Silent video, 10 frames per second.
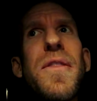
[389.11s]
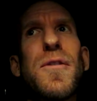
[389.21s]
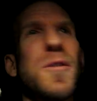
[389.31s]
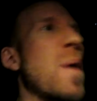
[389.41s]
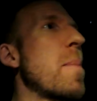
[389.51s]

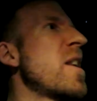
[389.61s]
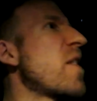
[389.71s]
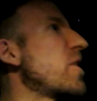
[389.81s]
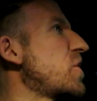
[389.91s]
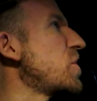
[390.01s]
There was probably
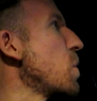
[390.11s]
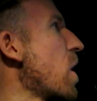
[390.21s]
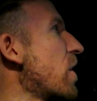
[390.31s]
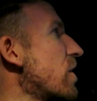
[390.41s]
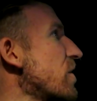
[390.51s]
another
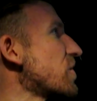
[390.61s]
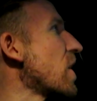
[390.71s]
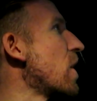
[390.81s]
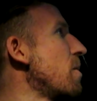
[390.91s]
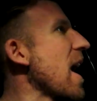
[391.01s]
200 or
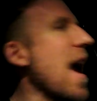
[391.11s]
so.